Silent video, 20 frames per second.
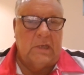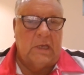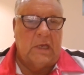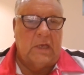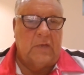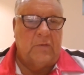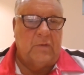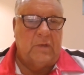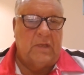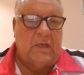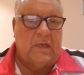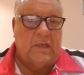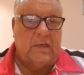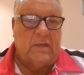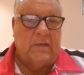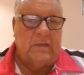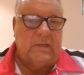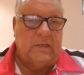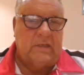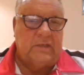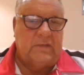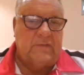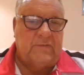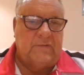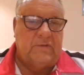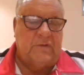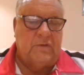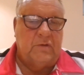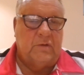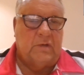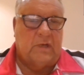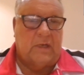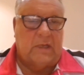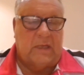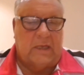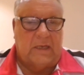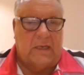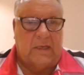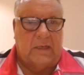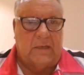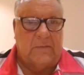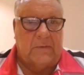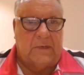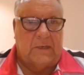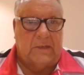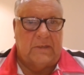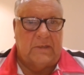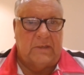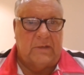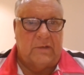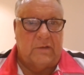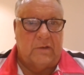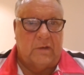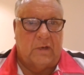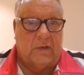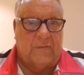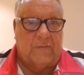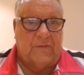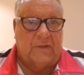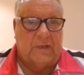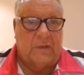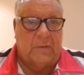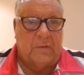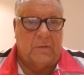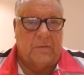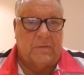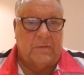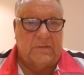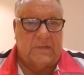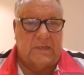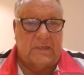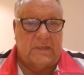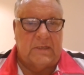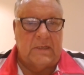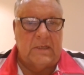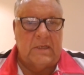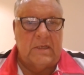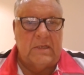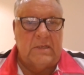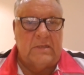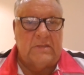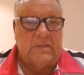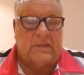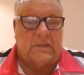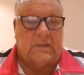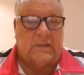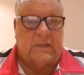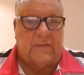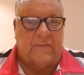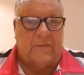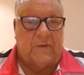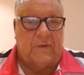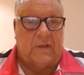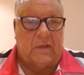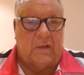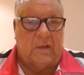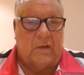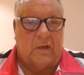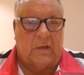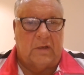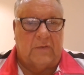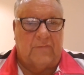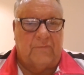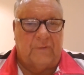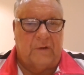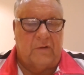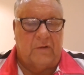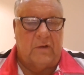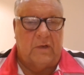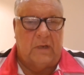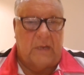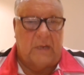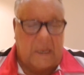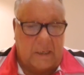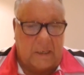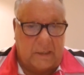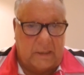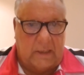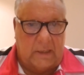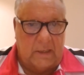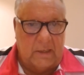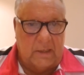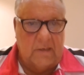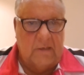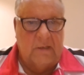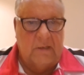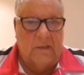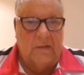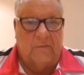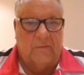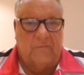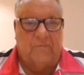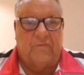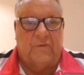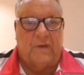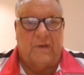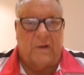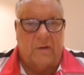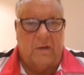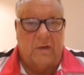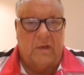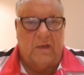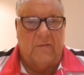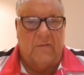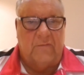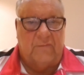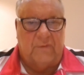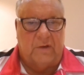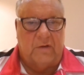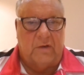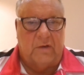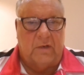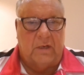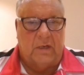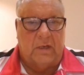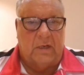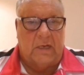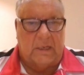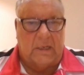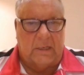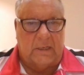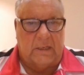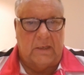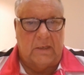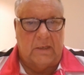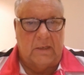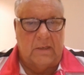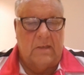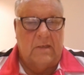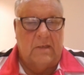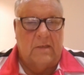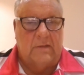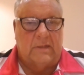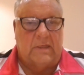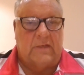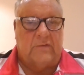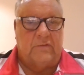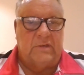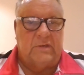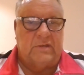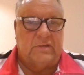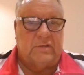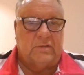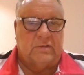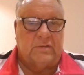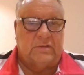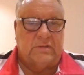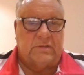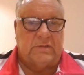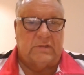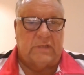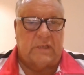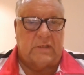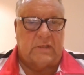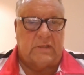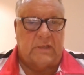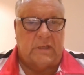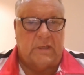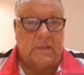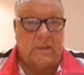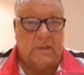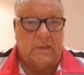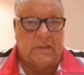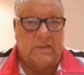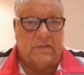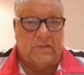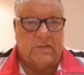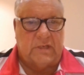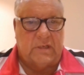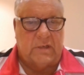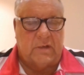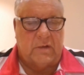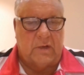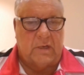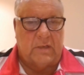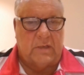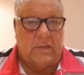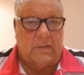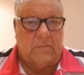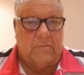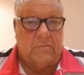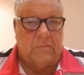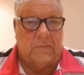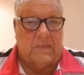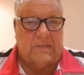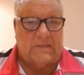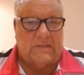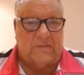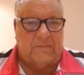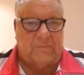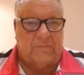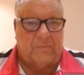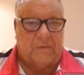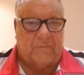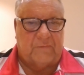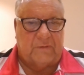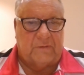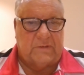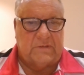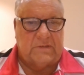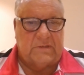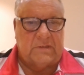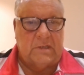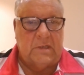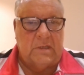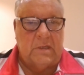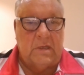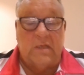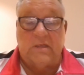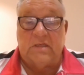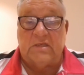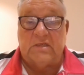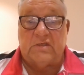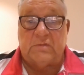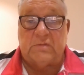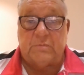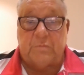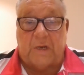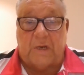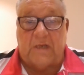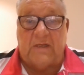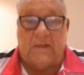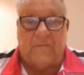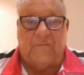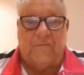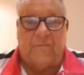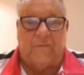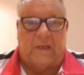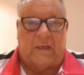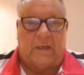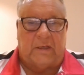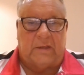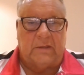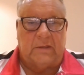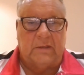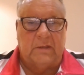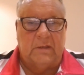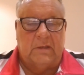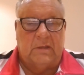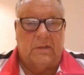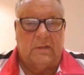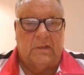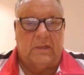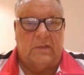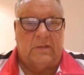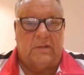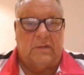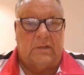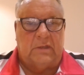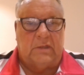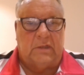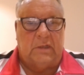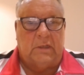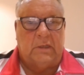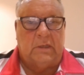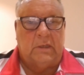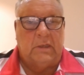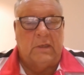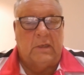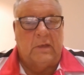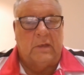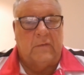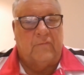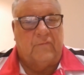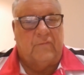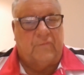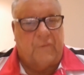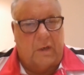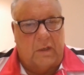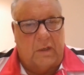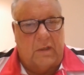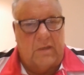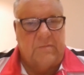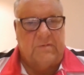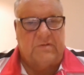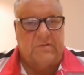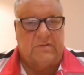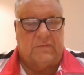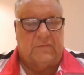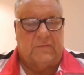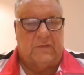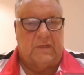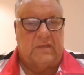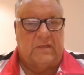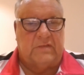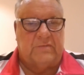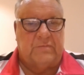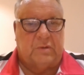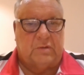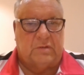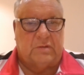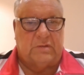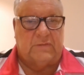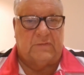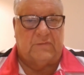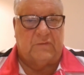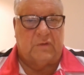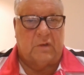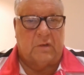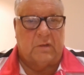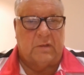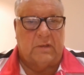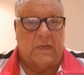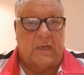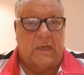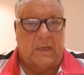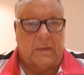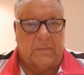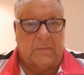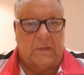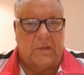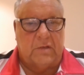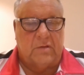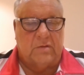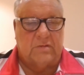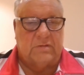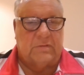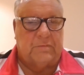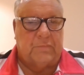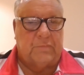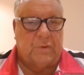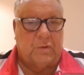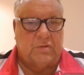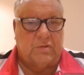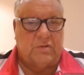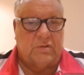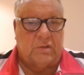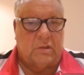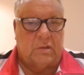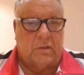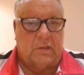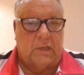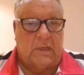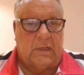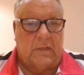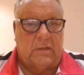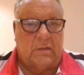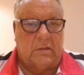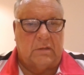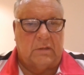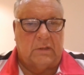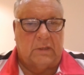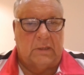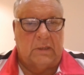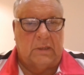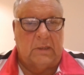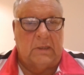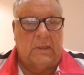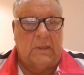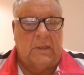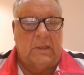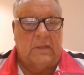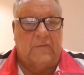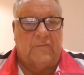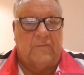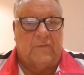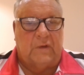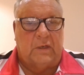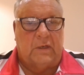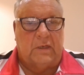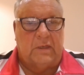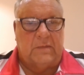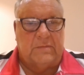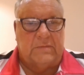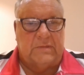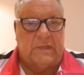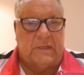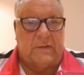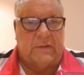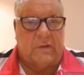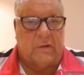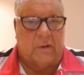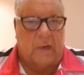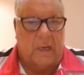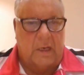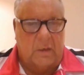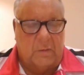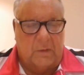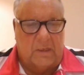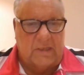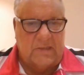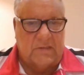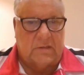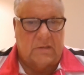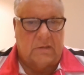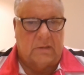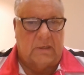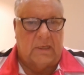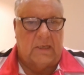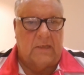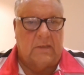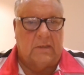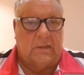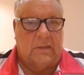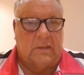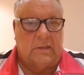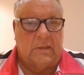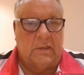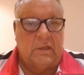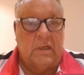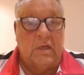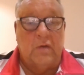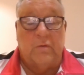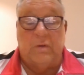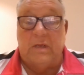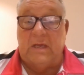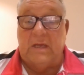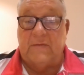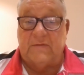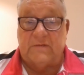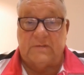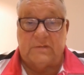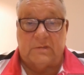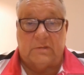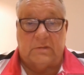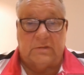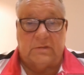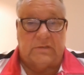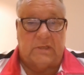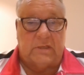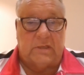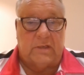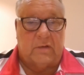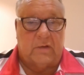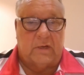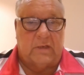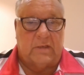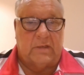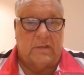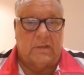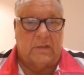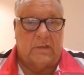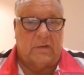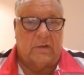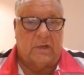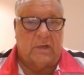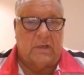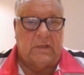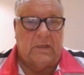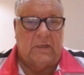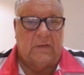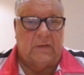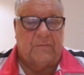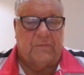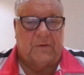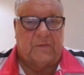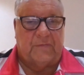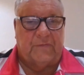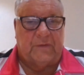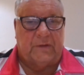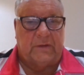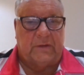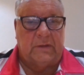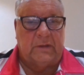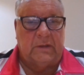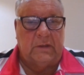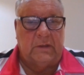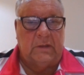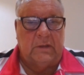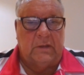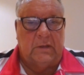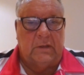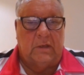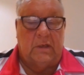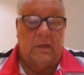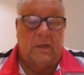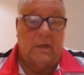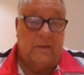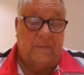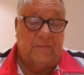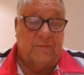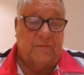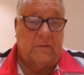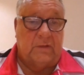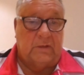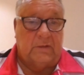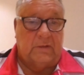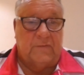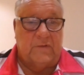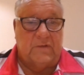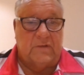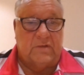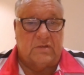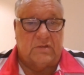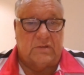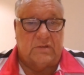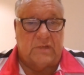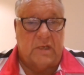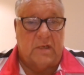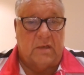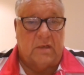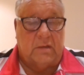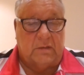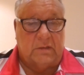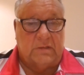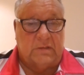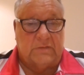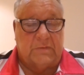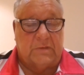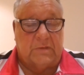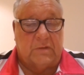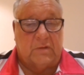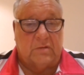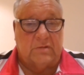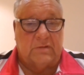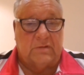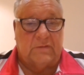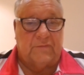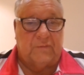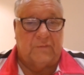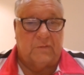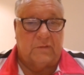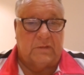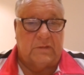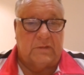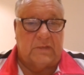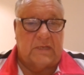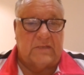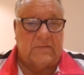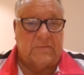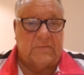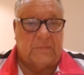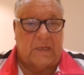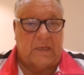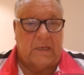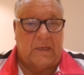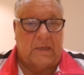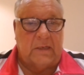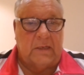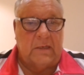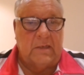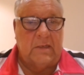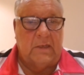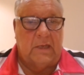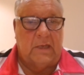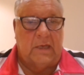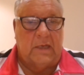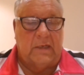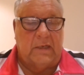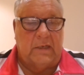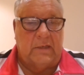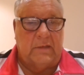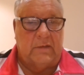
And we had an interview, you and I, Alec, about a year and a half ago, where we said South Africa got very lucky, very very lucky. That resources kicked in, it's generating massive profits, despite the fact that the volumes of exports have gone down because the ports can't handle the, the volumes and the railways can't handle it. We have still generated a great deal of profit, not only for the individual shareholders, but also for the tax man and